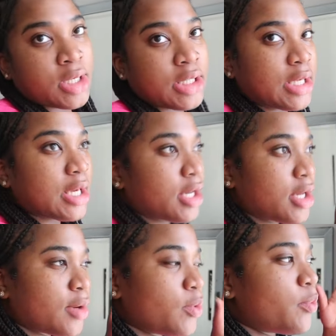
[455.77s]
yeah,
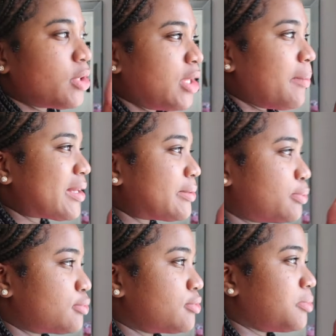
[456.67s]
we went there by
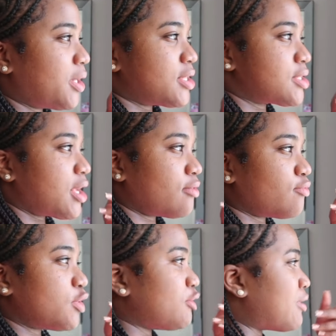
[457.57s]
the pool, but it's like
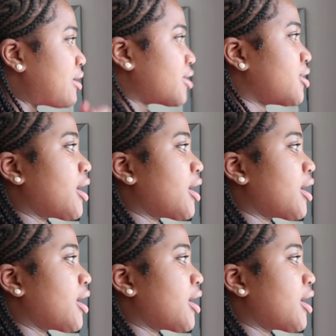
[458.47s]
really crowded.